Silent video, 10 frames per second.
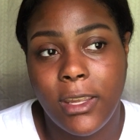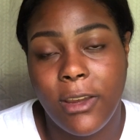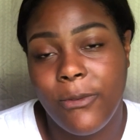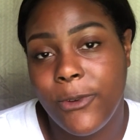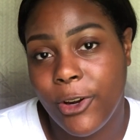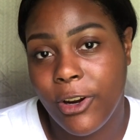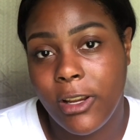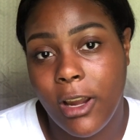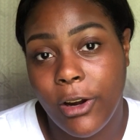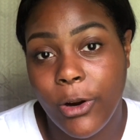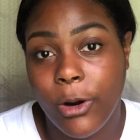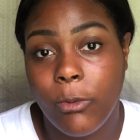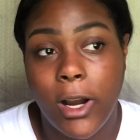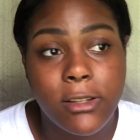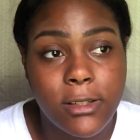If you're a young girl
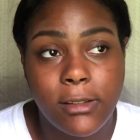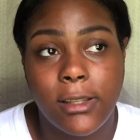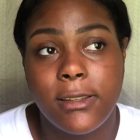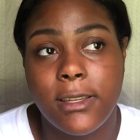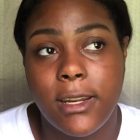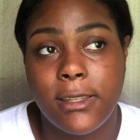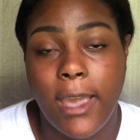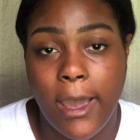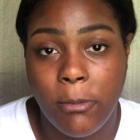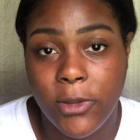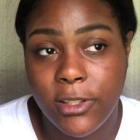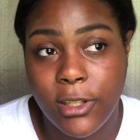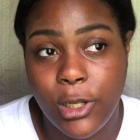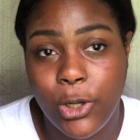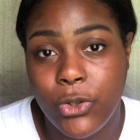watching this and it's happened
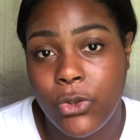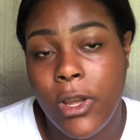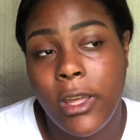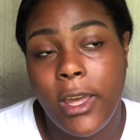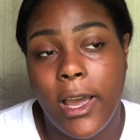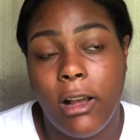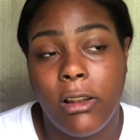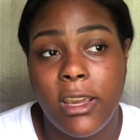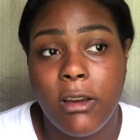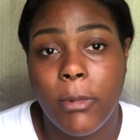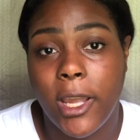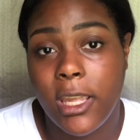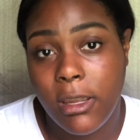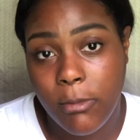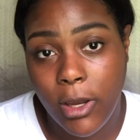to you, I'll link my
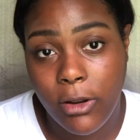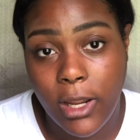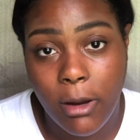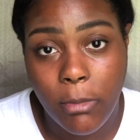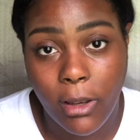email down